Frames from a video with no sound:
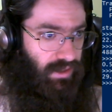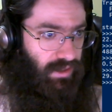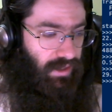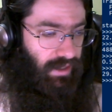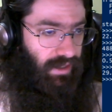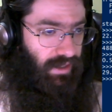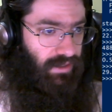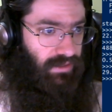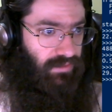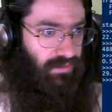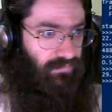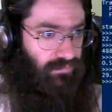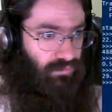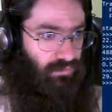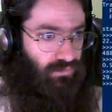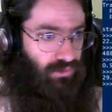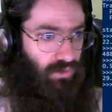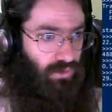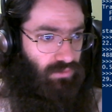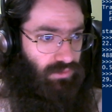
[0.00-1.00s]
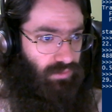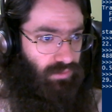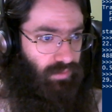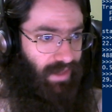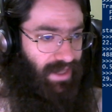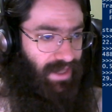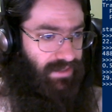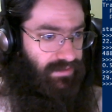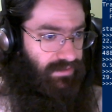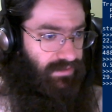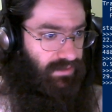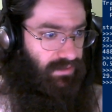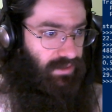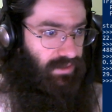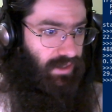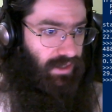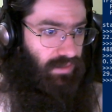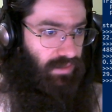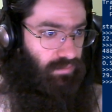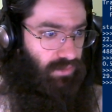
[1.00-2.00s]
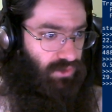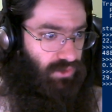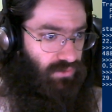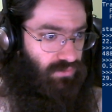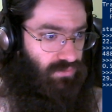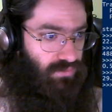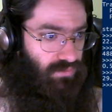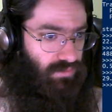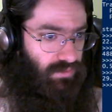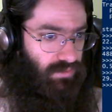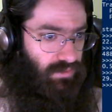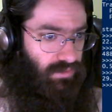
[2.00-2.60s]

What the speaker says: and if you don't pass in a mu,